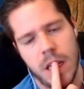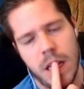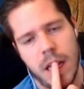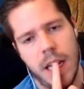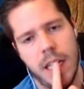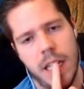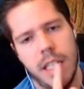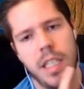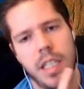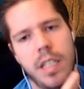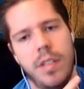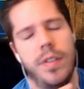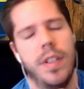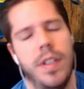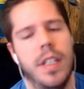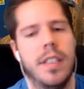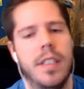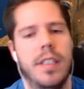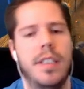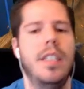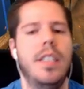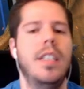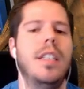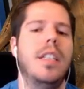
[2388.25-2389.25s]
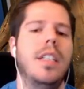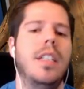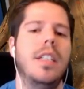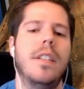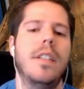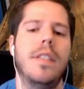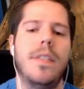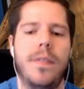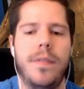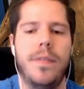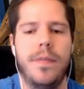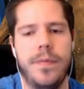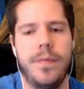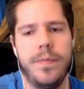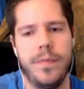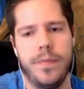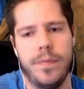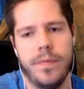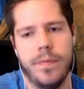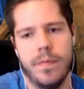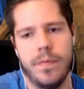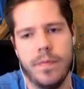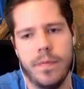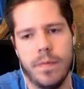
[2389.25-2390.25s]
I need Victini,
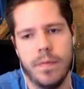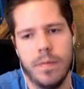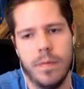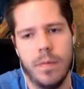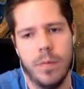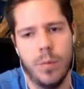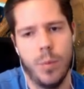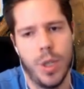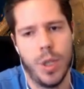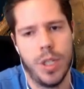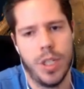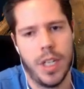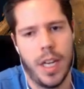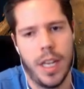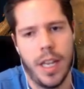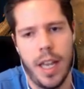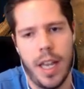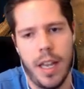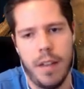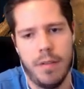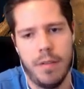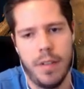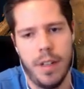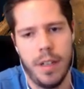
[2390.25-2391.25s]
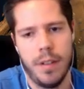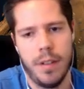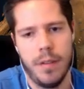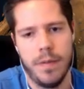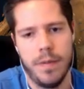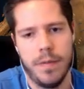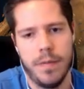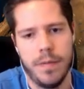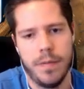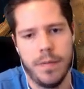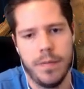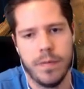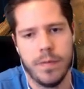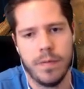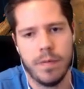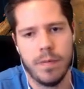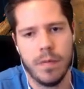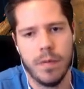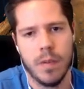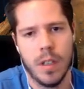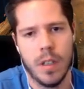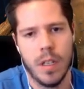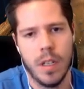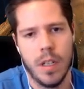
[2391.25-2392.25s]
which I have now.
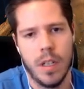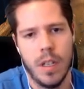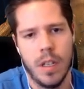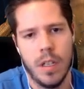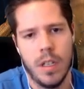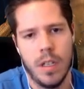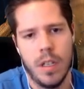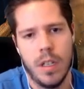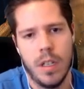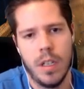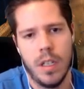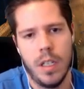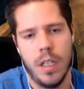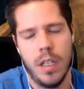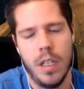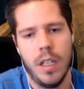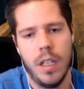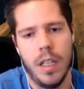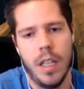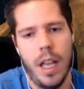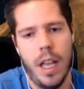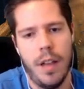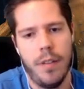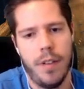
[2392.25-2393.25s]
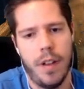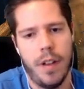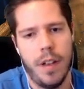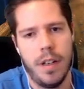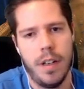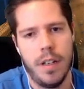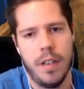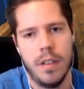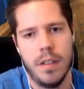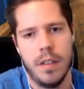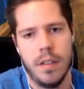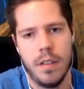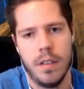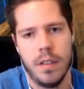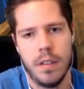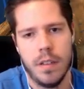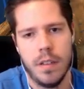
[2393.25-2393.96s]
eleven.